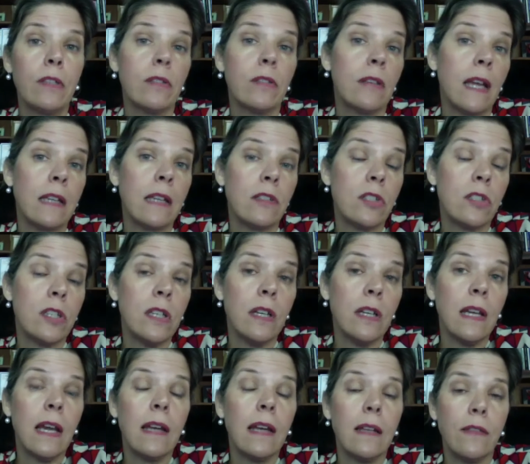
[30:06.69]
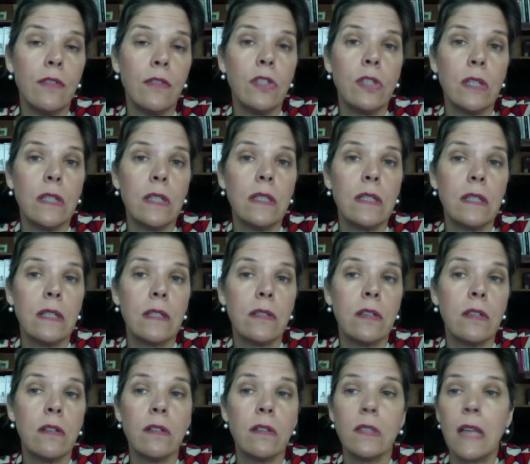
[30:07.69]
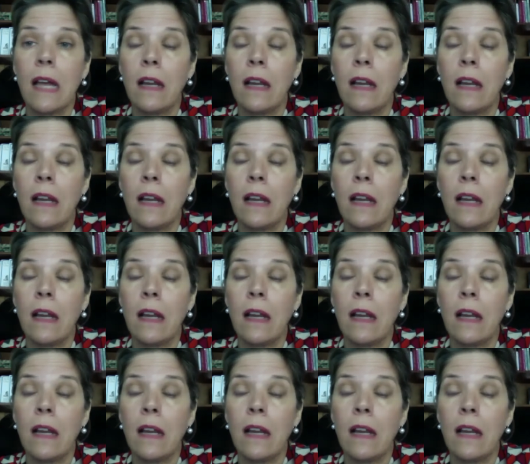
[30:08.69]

to like Chile. I live in Chile 6 years.